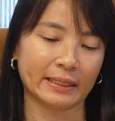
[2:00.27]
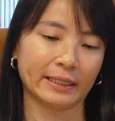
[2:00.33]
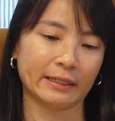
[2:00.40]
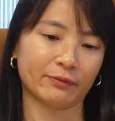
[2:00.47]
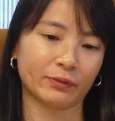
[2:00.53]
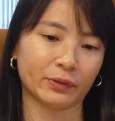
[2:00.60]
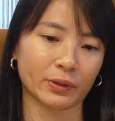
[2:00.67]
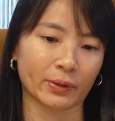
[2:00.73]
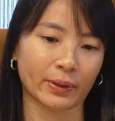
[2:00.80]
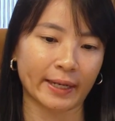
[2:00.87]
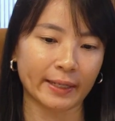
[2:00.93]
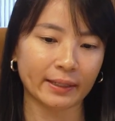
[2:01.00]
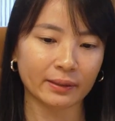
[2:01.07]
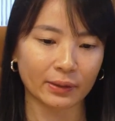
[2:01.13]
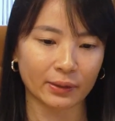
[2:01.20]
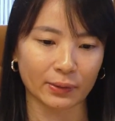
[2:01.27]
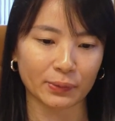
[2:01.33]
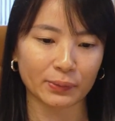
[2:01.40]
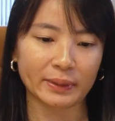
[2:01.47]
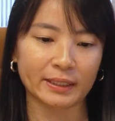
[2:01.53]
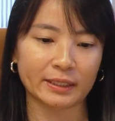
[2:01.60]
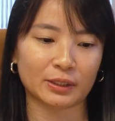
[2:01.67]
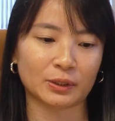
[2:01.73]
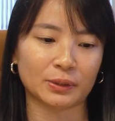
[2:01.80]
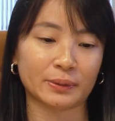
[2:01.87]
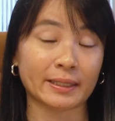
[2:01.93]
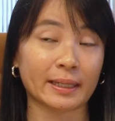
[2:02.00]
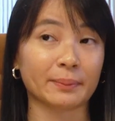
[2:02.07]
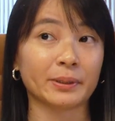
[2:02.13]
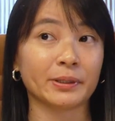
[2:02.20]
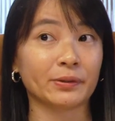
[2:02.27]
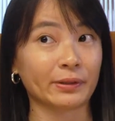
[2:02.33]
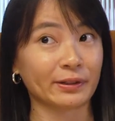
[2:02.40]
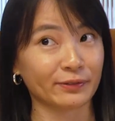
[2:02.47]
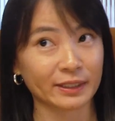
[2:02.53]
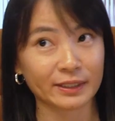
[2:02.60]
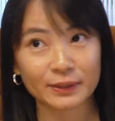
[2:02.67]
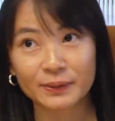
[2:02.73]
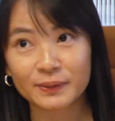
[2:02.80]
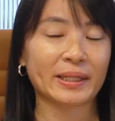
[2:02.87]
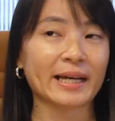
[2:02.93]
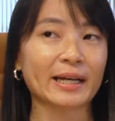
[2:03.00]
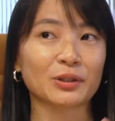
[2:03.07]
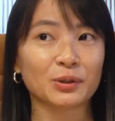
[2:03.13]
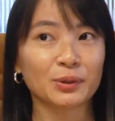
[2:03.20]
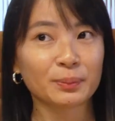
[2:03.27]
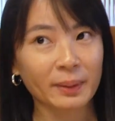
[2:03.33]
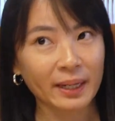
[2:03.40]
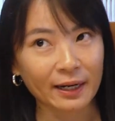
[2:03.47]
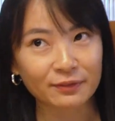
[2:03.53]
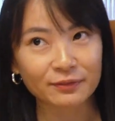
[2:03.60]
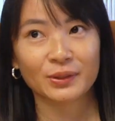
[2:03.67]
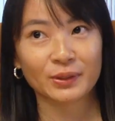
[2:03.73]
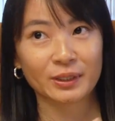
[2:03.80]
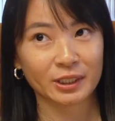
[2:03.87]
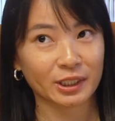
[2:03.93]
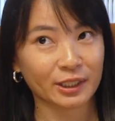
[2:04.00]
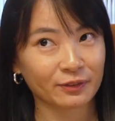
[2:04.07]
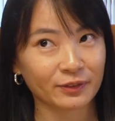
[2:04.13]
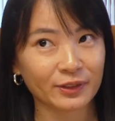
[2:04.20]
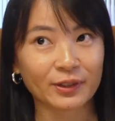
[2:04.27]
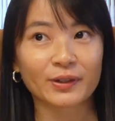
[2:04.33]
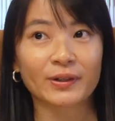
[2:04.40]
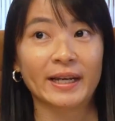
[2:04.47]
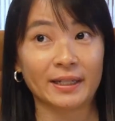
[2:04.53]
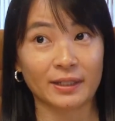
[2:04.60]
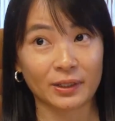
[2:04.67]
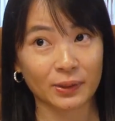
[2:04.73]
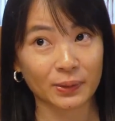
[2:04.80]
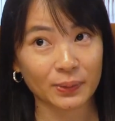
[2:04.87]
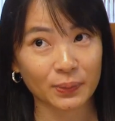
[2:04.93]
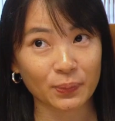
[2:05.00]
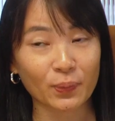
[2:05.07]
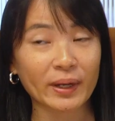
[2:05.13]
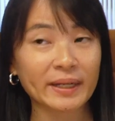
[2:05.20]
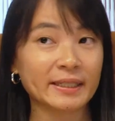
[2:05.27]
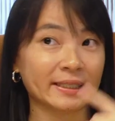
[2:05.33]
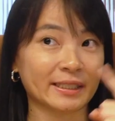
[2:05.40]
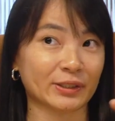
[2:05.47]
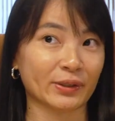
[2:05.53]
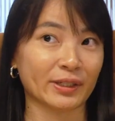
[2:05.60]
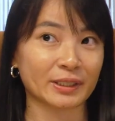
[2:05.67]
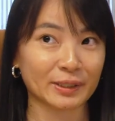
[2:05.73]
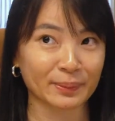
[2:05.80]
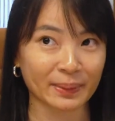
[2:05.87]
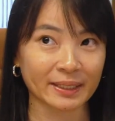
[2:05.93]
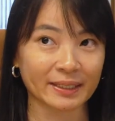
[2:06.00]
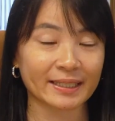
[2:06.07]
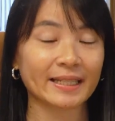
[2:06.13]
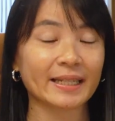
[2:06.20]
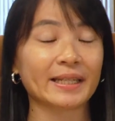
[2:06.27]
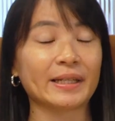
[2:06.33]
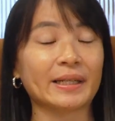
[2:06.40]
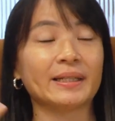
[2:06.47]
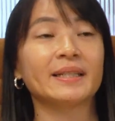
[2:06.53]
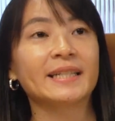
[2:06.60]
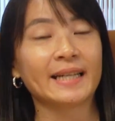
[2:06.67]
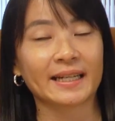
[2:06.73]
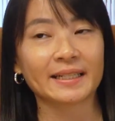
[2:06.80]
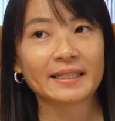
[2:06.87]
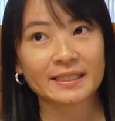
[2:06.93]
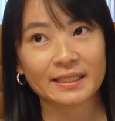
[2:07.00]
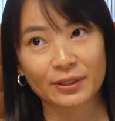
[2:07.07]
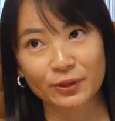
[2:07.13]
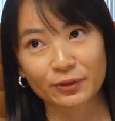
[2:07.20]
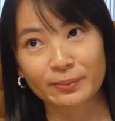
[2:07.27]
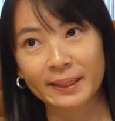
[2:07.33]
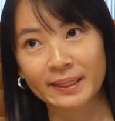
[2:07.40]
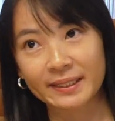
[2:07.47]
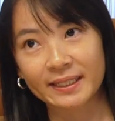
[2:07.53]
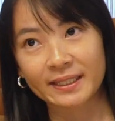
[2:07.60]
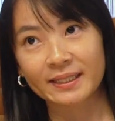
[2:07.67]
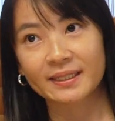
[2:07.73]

if your end goal is to double your revenue, there are two paths to achieve your end goal. One is the traditional marketing, and then the other is the growth marketing.